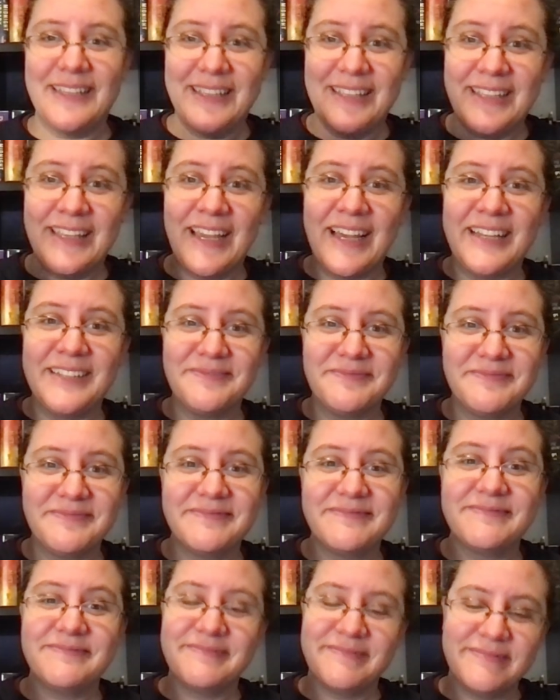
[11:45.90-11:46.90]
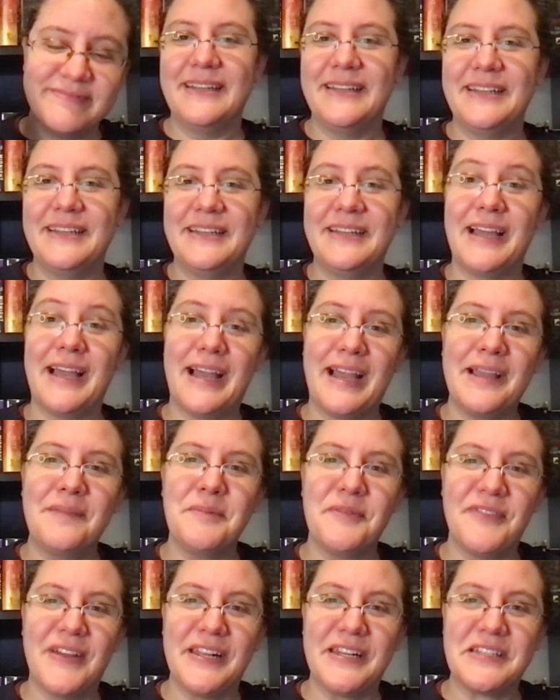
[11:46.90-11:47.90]
Yeah, I'm
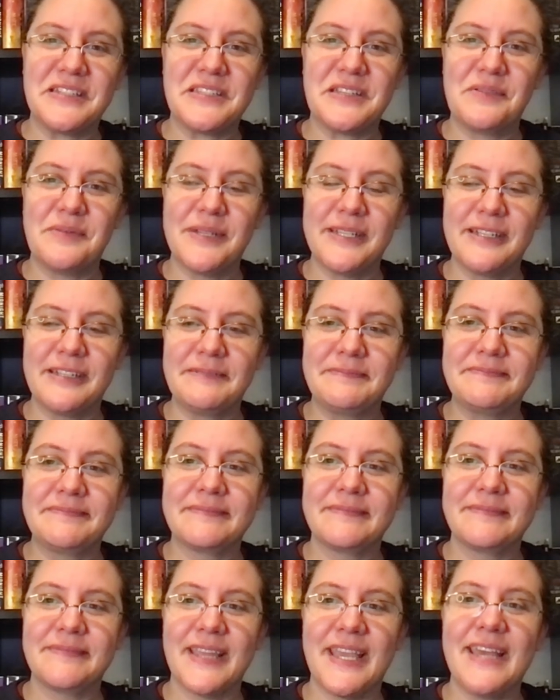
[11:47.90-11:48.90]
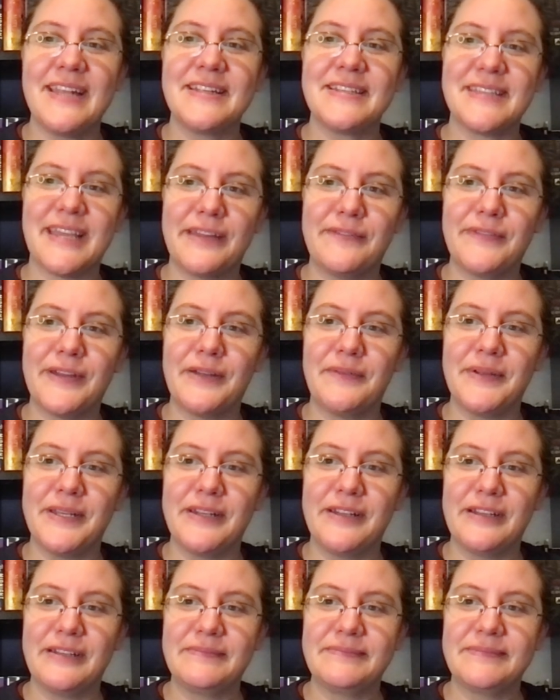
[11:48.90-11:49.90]
a fantasy reader and a sci fi
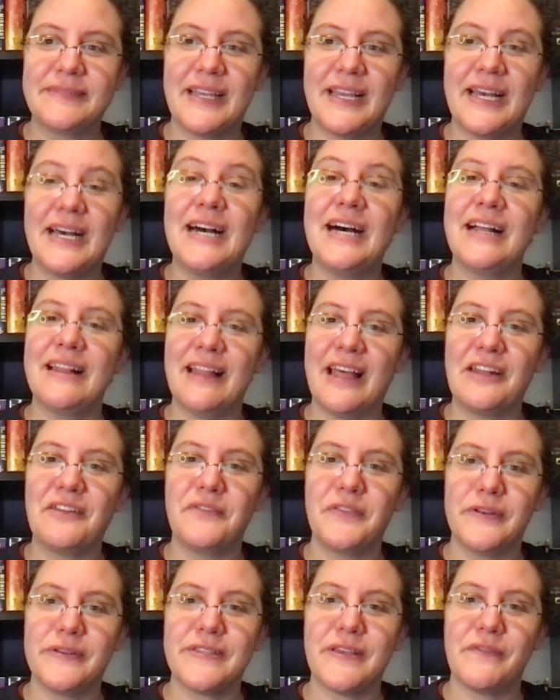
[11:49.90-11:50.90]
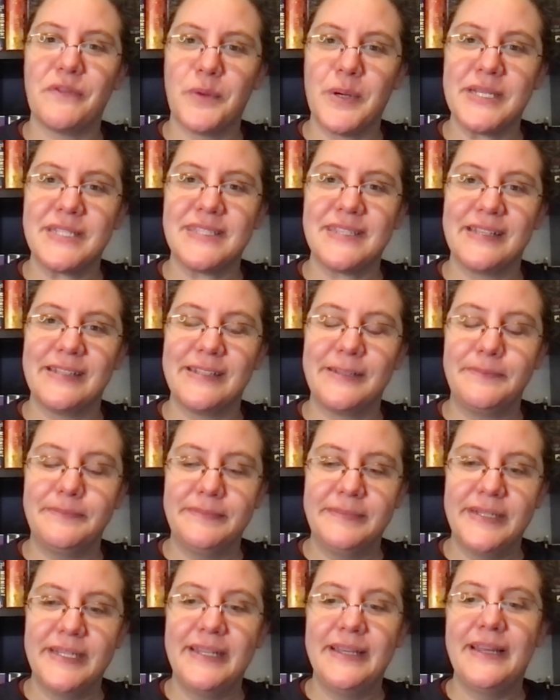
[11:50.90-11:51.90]
reader. A lot of those have quests in it.
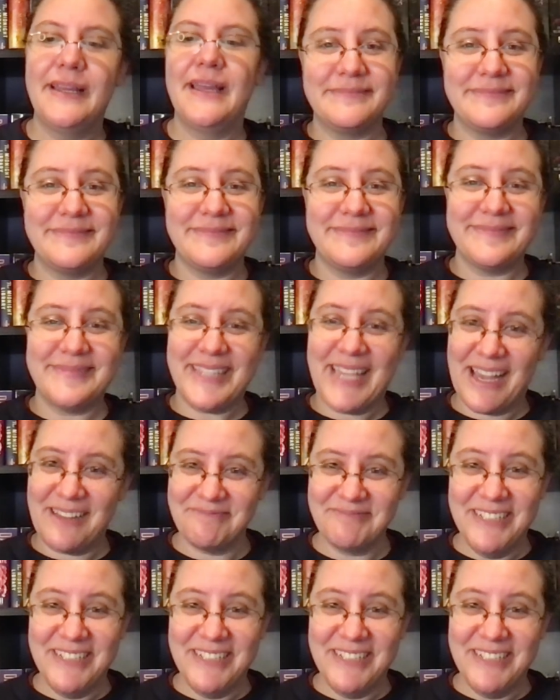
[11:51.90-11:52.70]
Yeah.